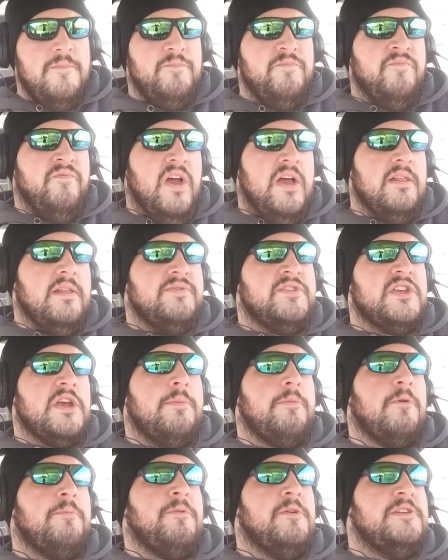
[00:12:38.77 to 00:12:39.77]
Veil of
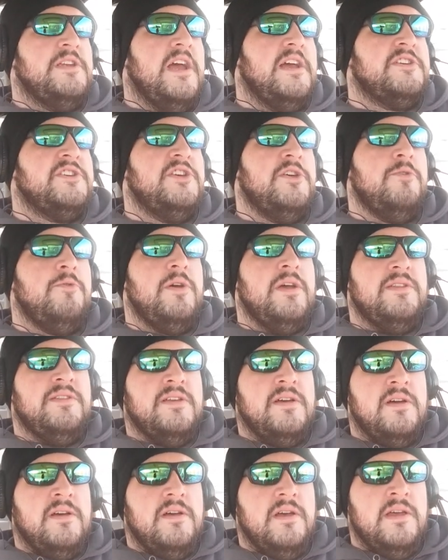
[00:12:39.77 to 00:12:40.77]
Summer protects you in
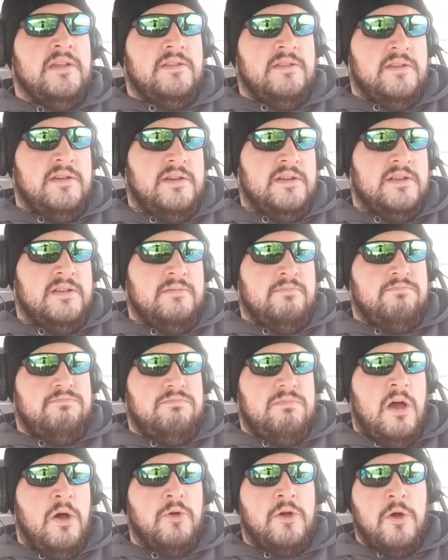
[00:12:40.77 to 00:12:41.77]
the
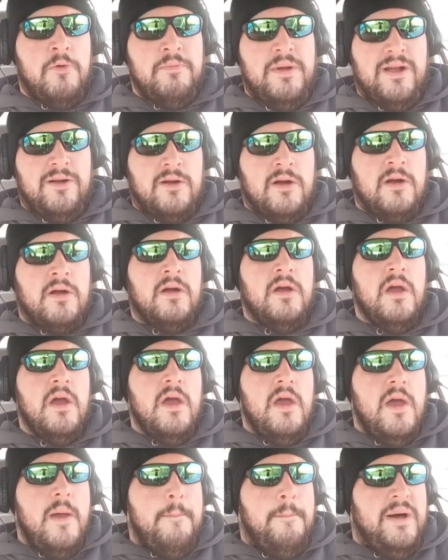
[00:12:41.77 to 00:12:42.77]
Oko Mirror
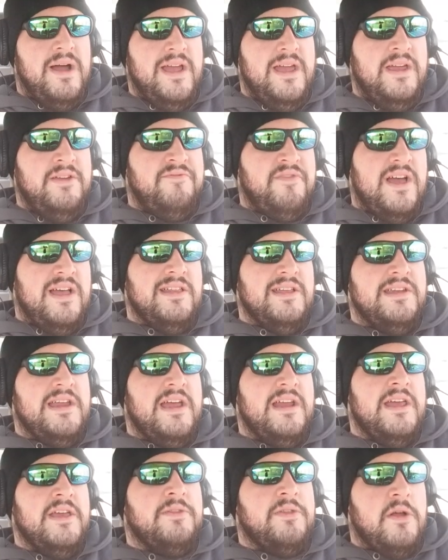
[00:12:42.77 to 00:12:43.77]
by
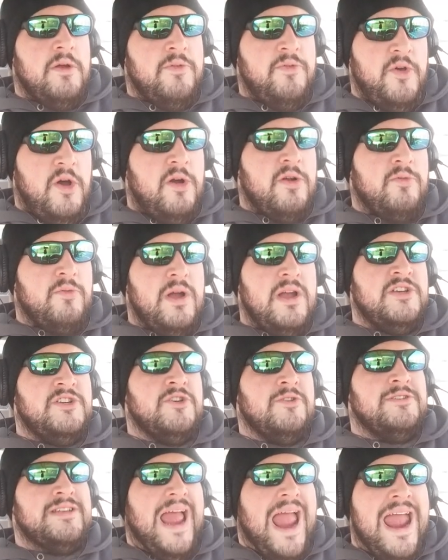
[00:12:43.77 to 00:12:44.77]
invalidating their Thought
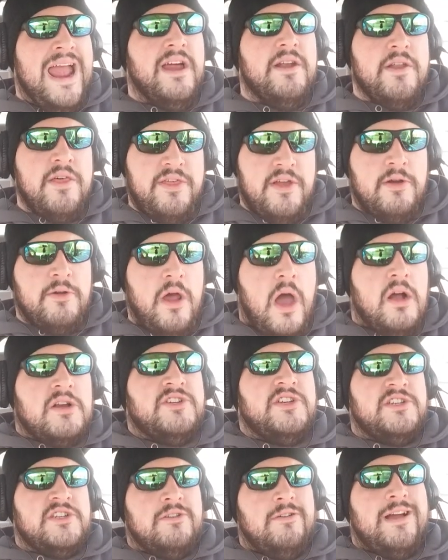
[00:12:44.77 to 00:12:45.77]
Erasures and their
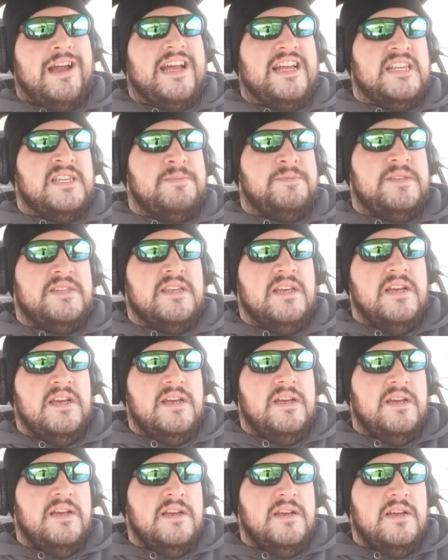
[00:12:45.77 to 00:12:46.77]
Noxious Grasps,
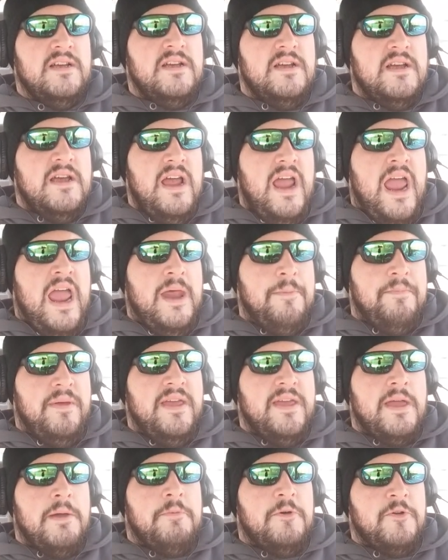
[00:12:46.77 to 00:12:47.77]
and
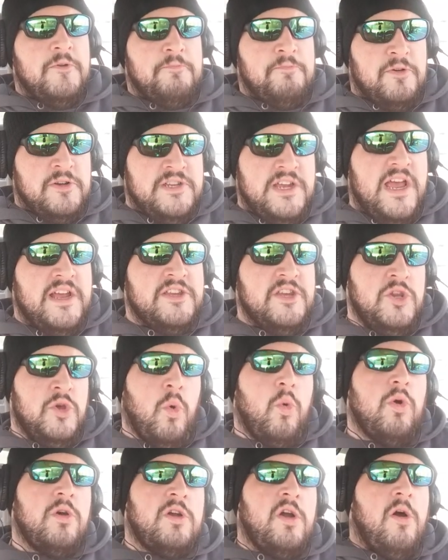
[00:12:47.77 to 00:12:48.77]
being able to protect
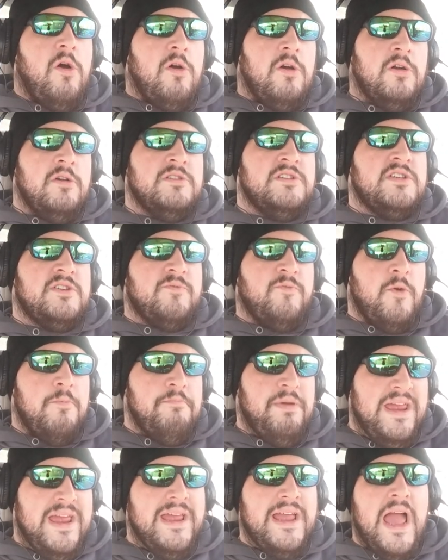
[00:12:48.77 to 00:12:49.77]
your cards from
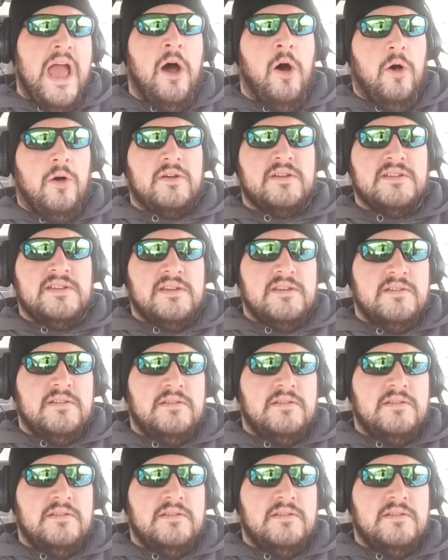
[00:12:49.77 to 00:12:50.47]
being elked.